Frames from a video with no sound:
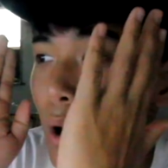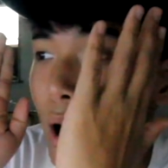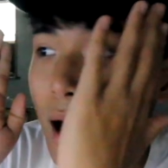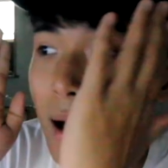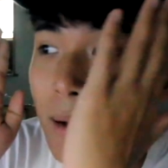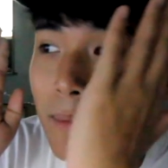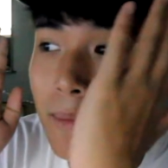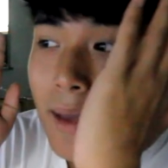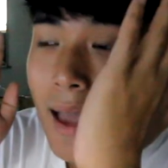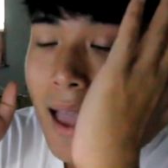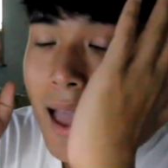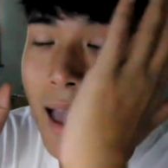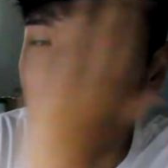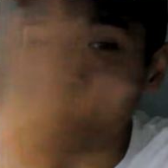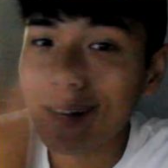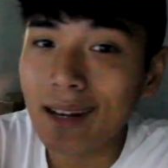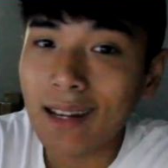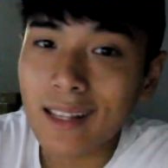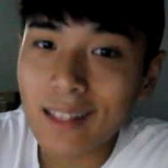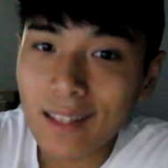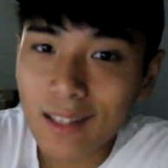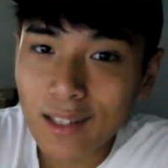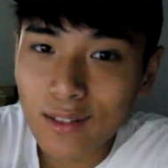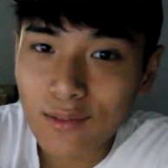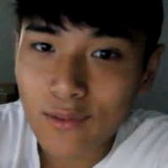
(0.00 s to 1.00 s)
I'm
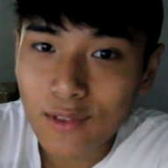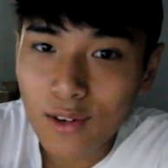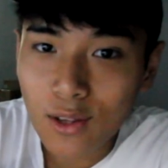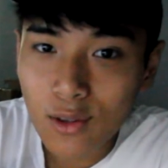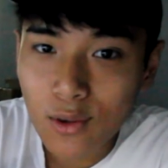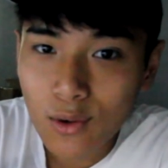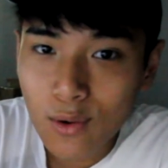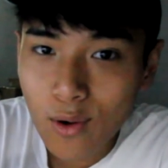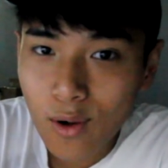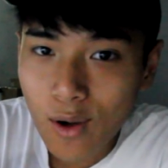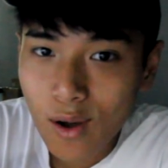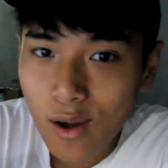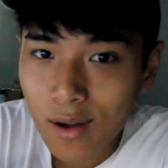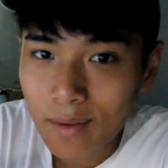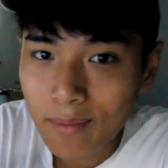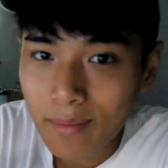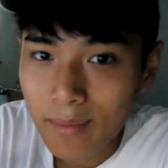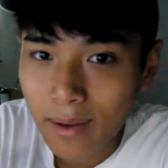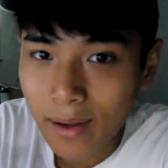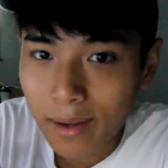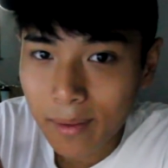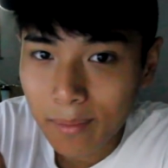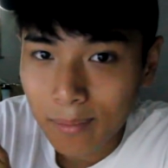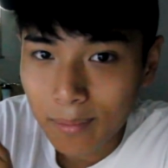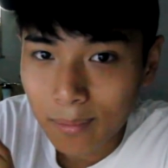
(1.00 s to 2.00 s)
editing this video on
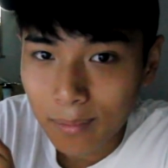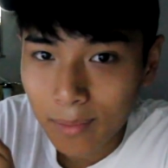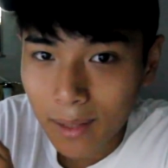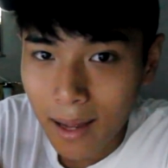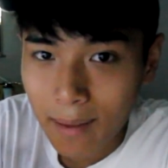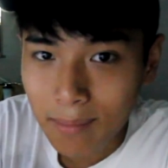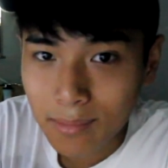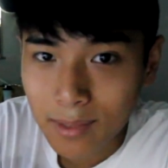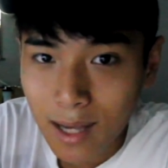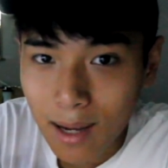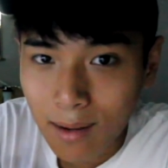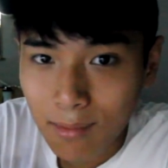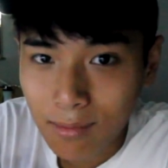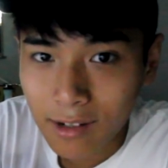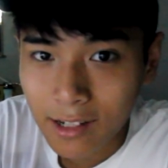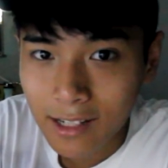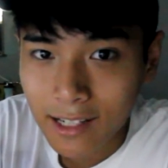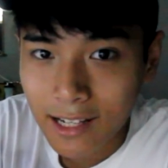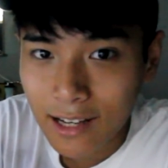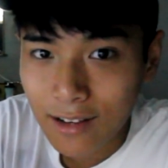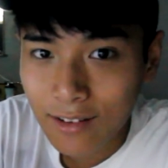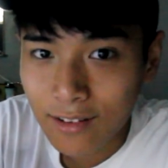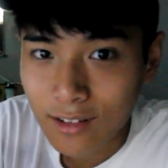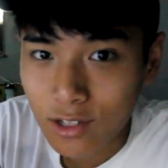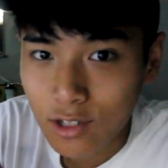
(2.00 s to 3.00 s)
my laptop right now,